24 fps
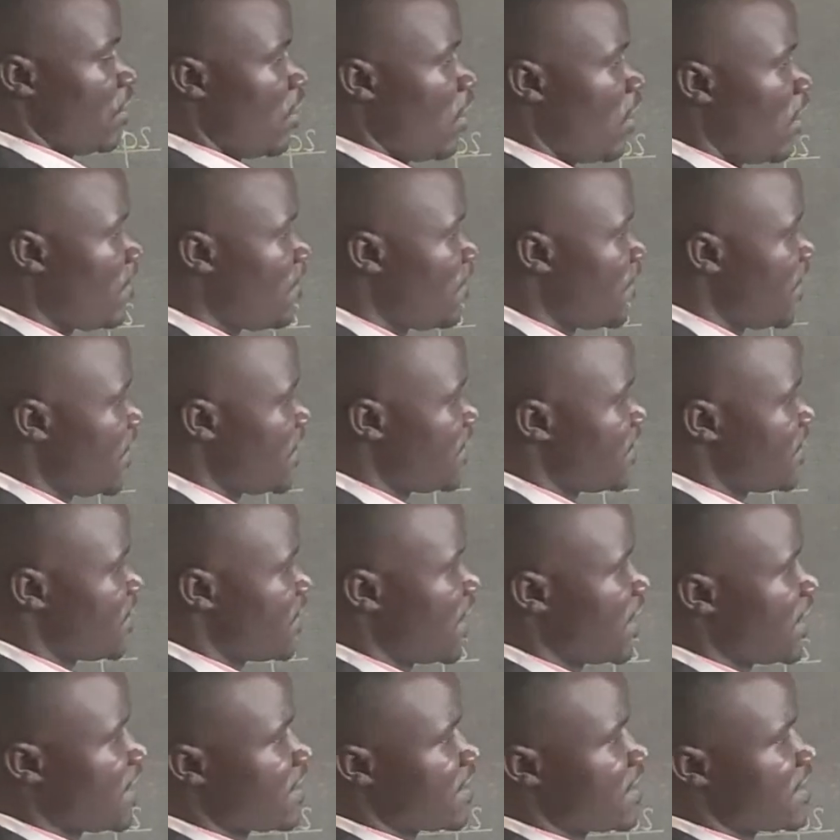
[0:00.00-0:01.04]
of these
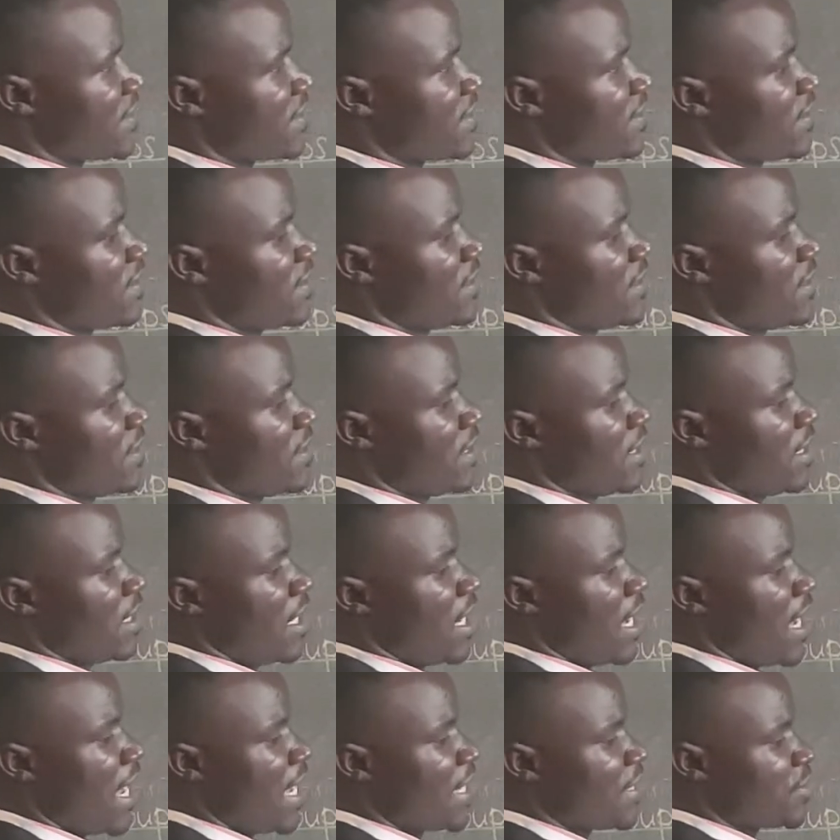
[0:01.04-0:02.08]
things
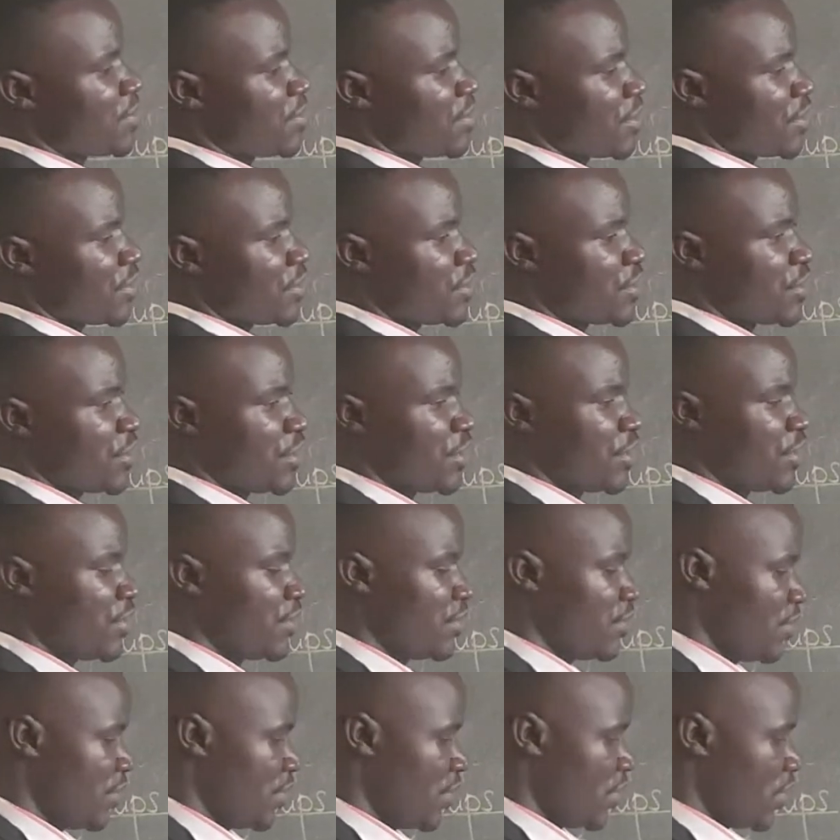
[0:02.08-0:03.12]
as we continue,
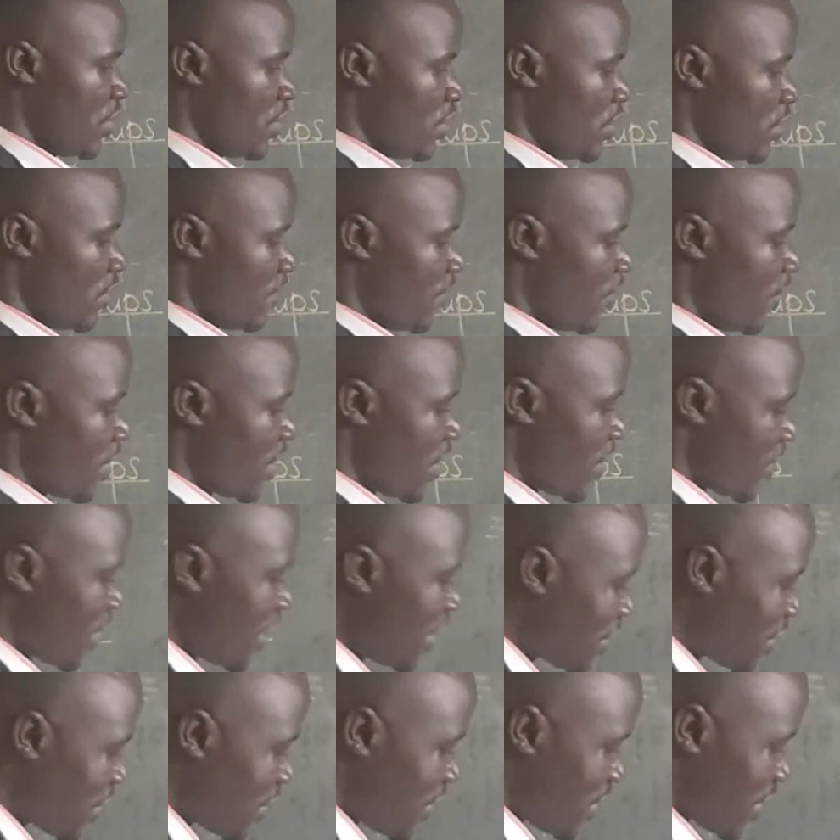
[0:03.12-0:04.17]
for the
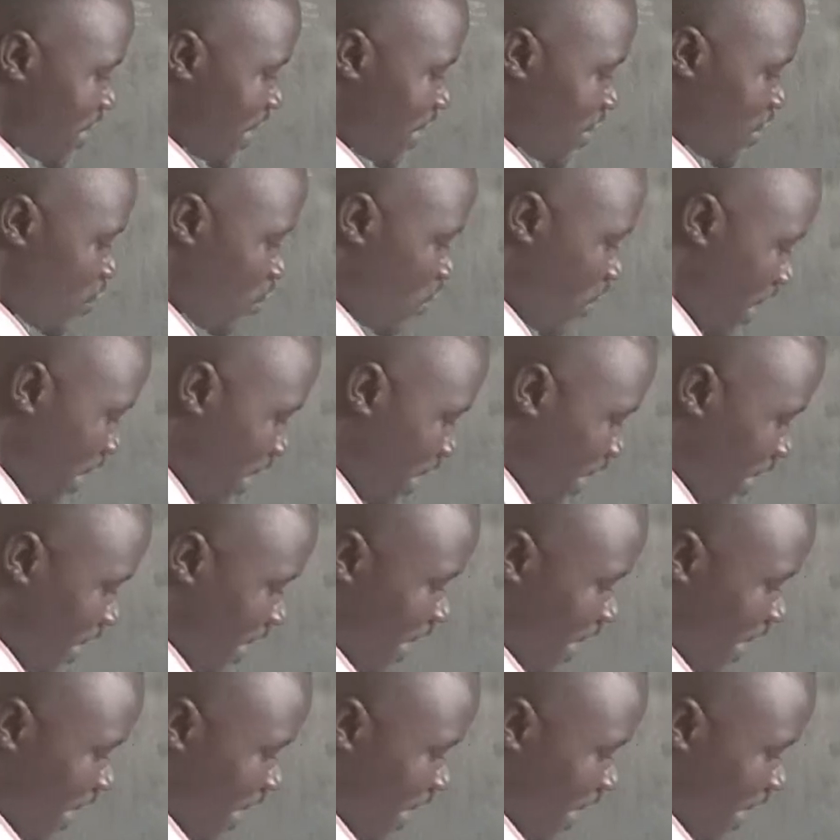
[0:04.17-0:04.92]
reasons that's why they